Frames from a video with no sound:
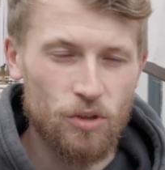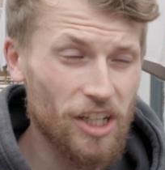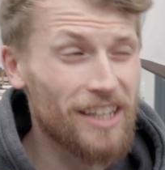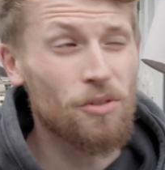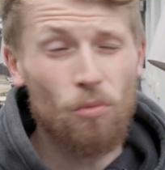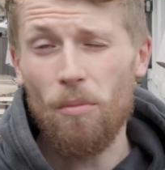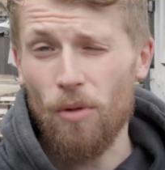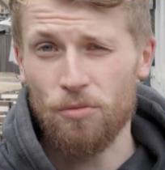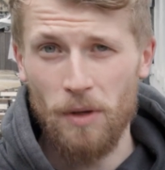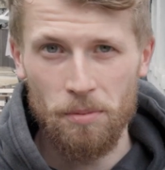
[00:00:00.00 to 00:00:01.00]
which isn't what
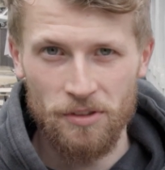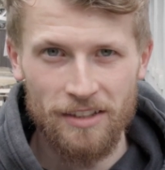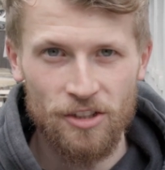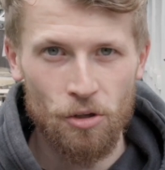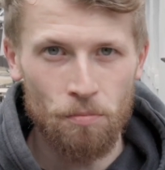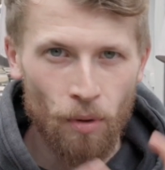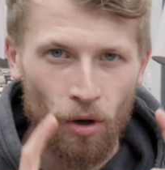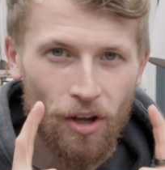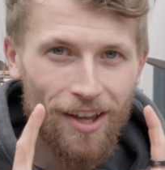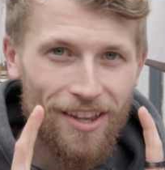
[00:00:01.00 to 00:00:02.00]
most people tend to do,
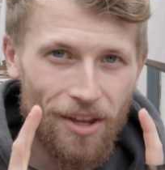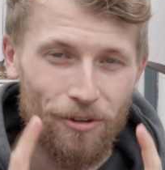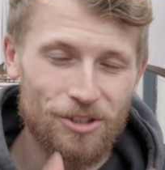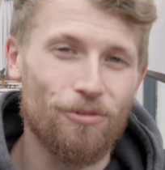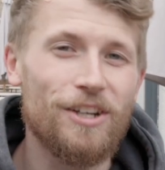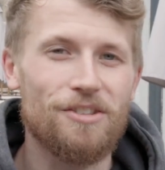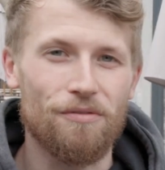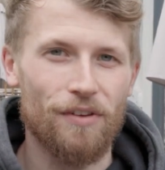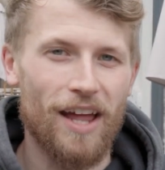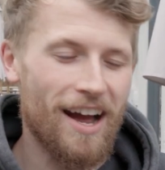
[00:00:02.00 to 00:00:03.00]
but there is a reason
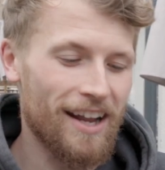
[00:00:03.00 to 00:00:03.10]
for that,